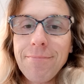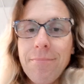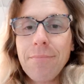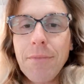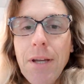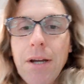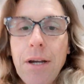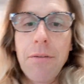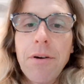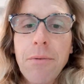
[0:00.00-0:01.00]
Hi
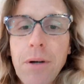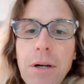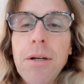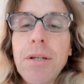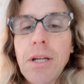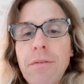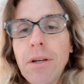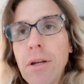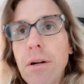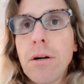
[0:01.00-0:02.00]
everyone, David
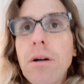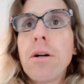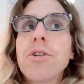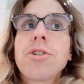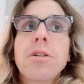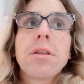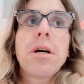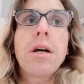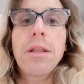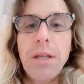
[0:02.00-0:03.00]
here on
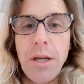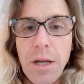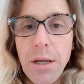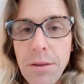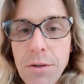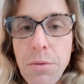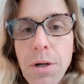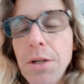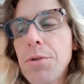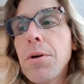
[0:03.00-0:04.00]
July the 8th,
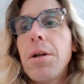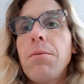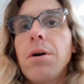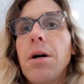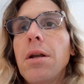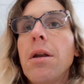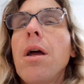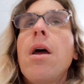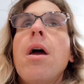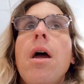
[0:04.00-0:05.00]
2021,
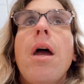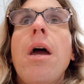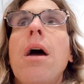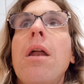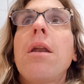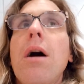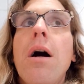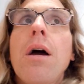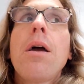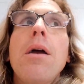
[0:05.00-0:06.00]
and
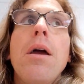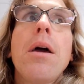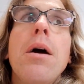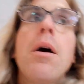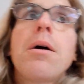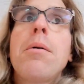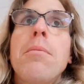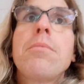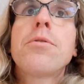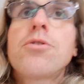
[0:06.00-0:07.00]
I
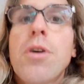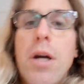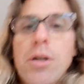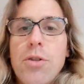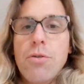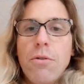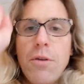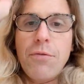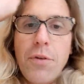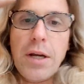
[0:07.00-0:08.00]
am trying to
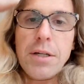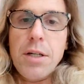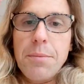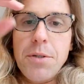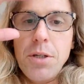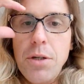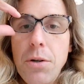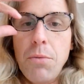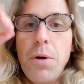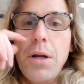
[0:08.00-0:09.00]
reflect up to
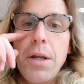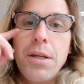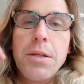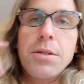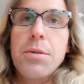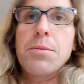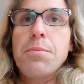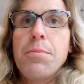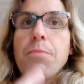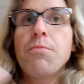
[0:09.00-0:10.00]
you what is,
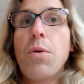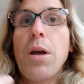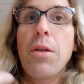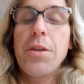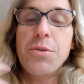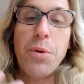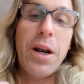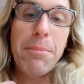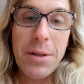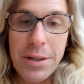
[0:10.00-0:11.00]
well, that's what I
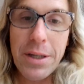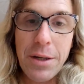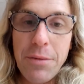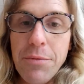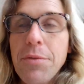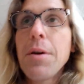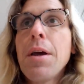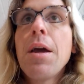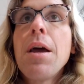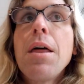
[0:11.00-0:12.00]
believe,
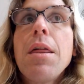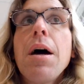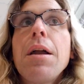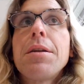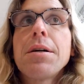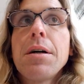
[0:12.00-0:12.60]
that